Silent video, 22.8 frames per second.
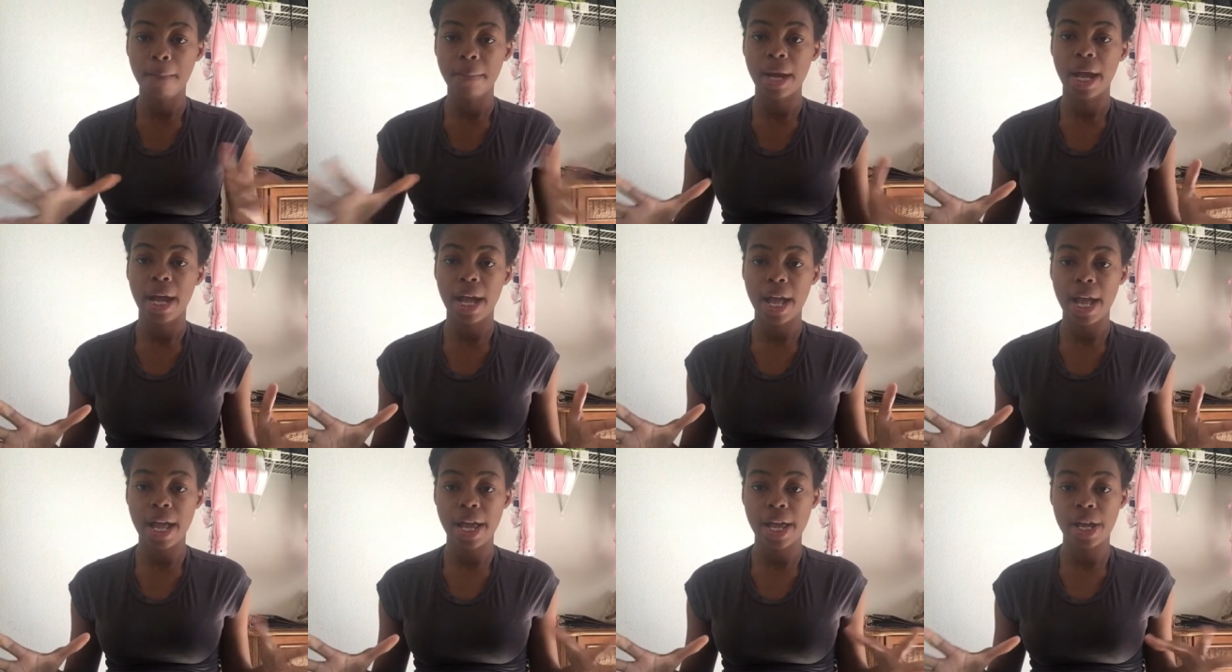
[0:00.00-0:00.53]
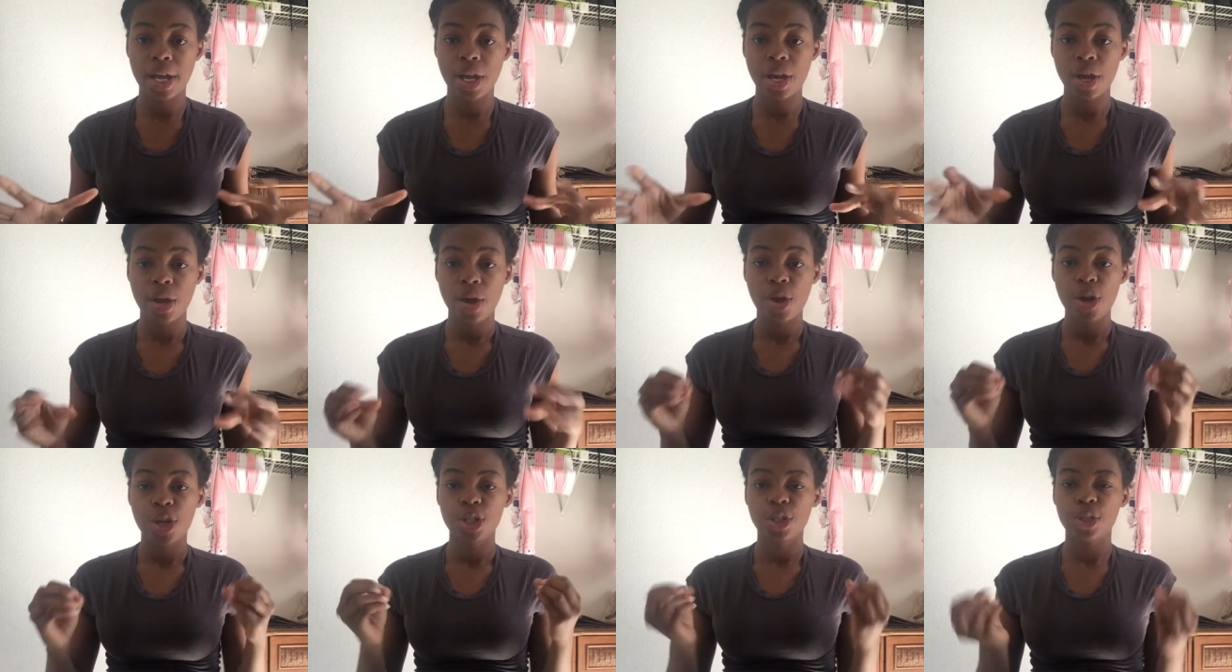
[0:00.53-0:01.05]
my
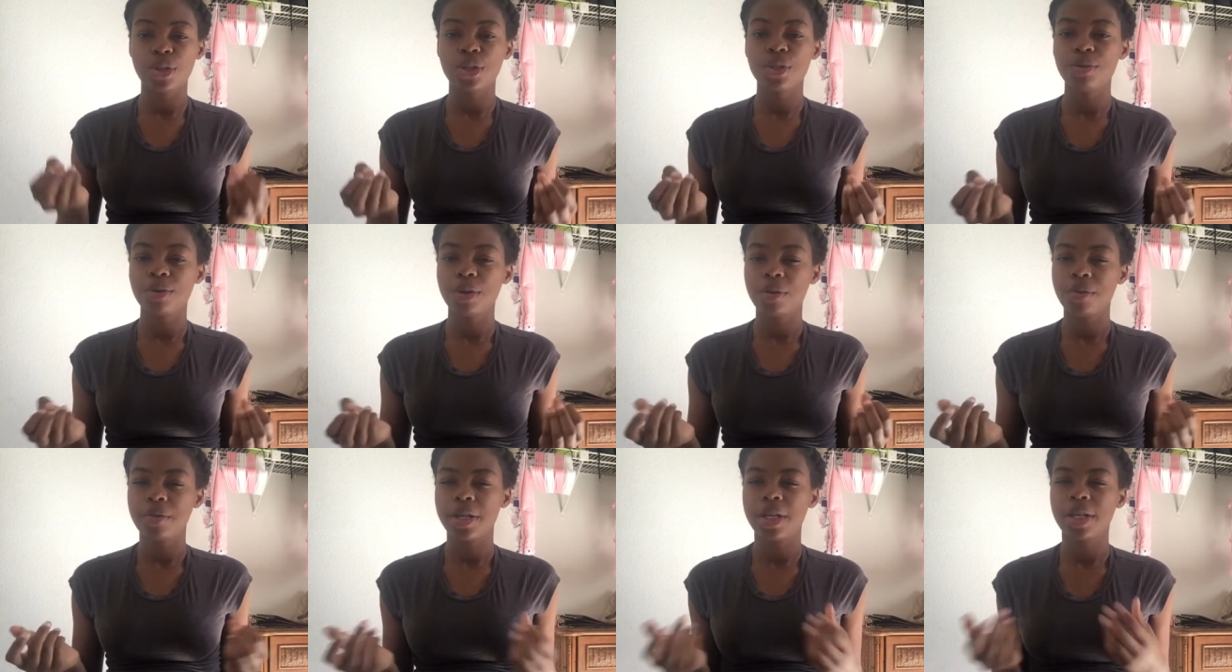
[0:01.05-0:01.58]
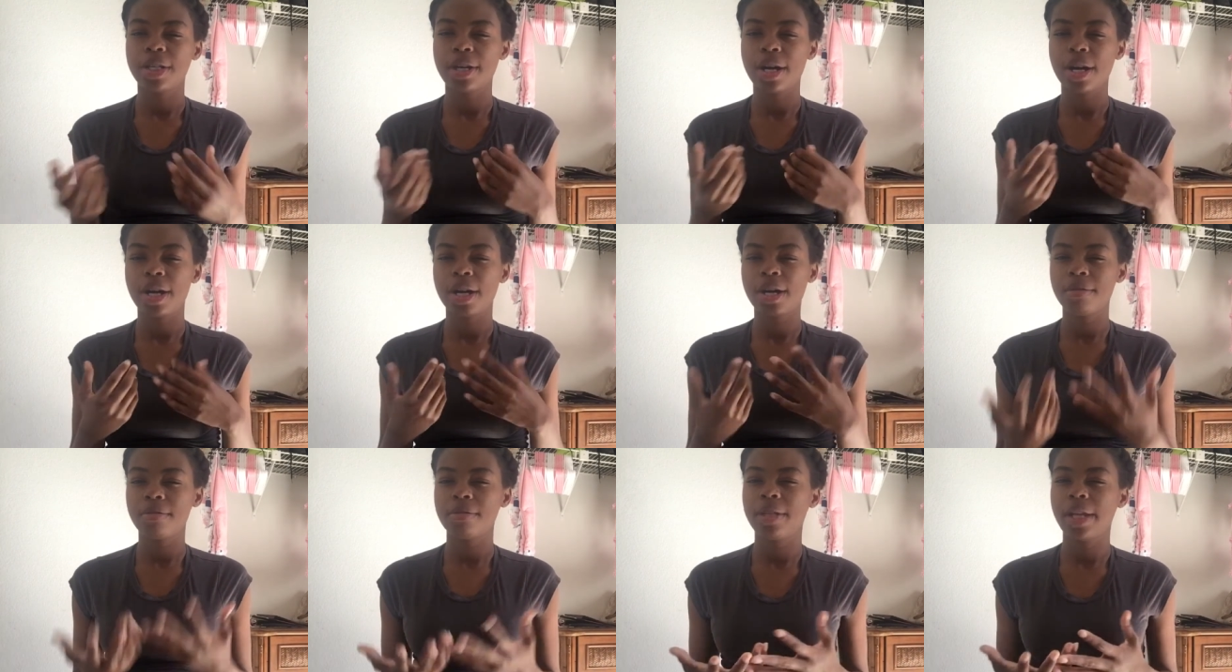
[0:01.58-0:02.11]
21 week
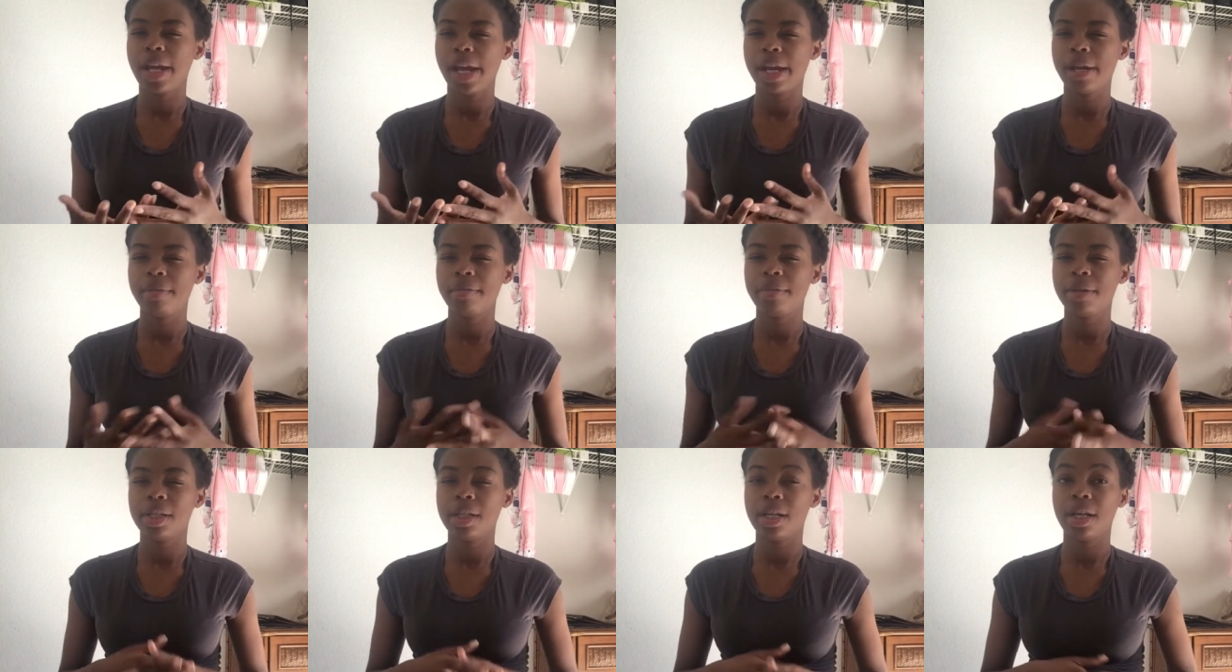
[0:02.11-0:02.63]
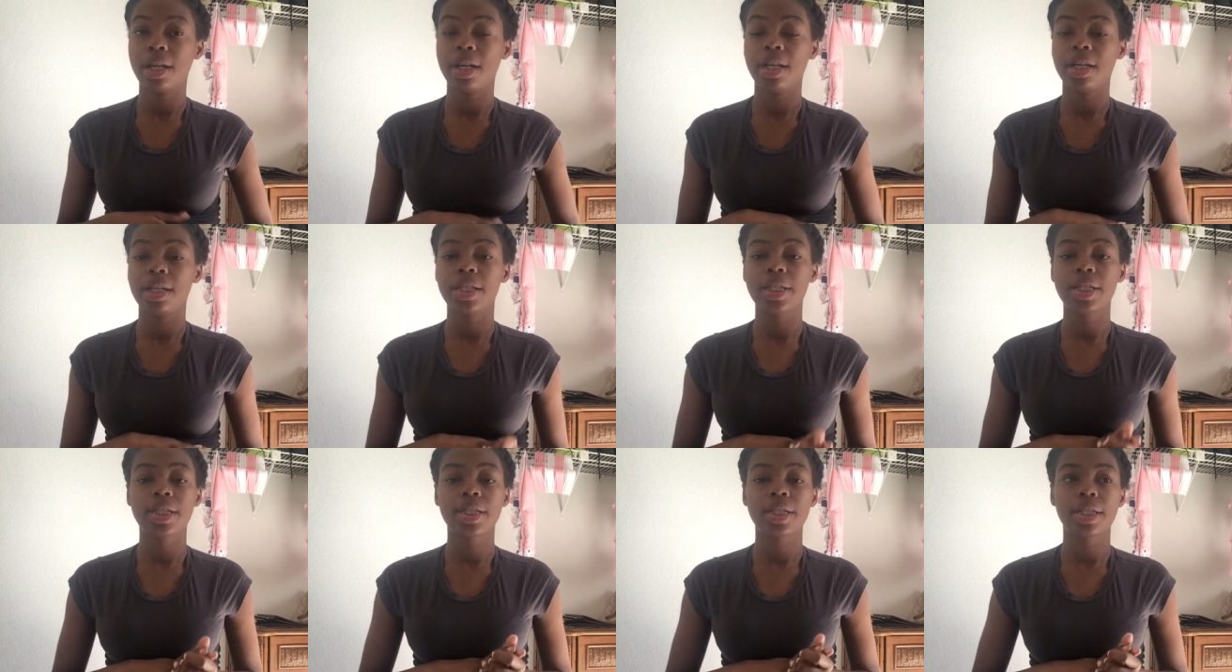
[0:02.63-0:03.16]
update
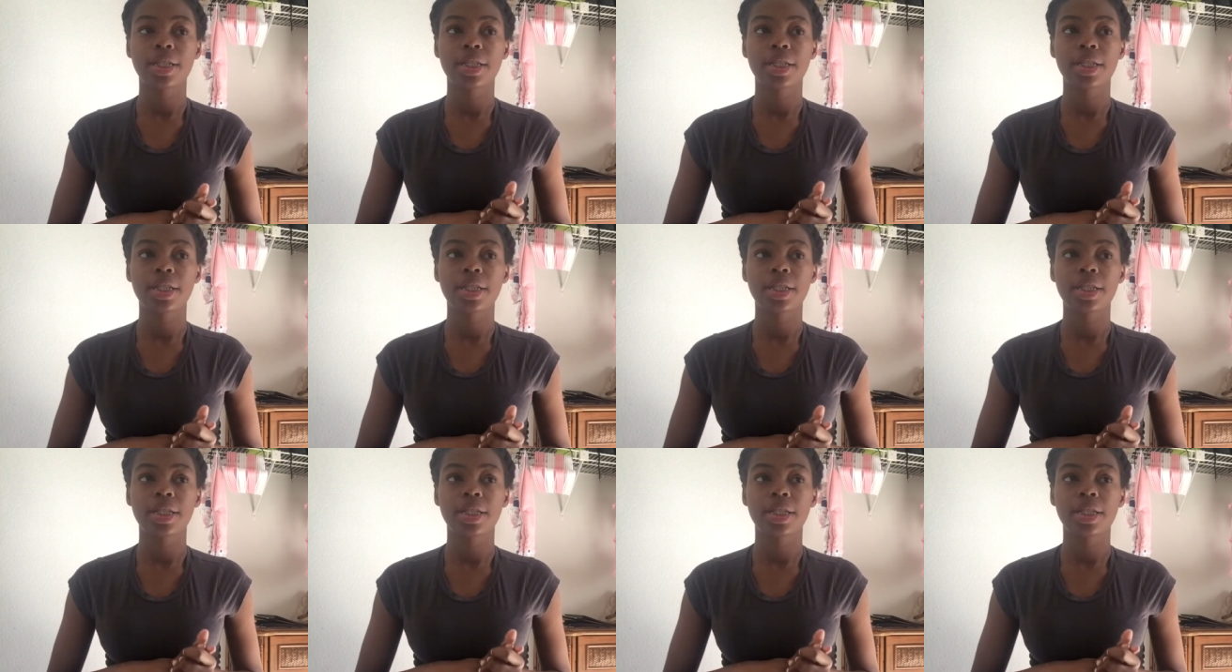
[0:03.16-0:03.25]
because